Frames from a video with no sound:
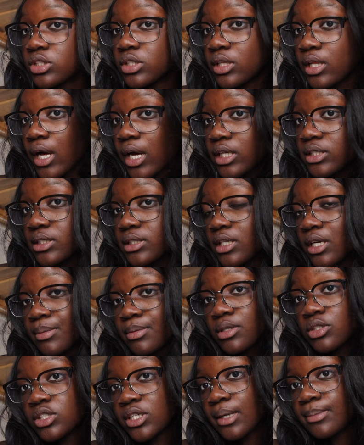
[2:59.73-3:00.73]
the last
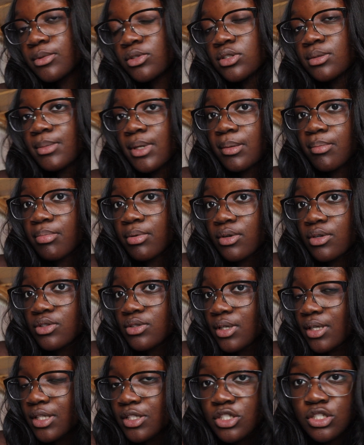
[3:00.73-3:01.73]
couple of chapters in my book
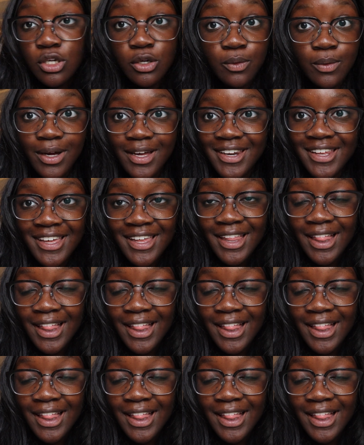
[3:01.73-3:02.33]
so I can start writing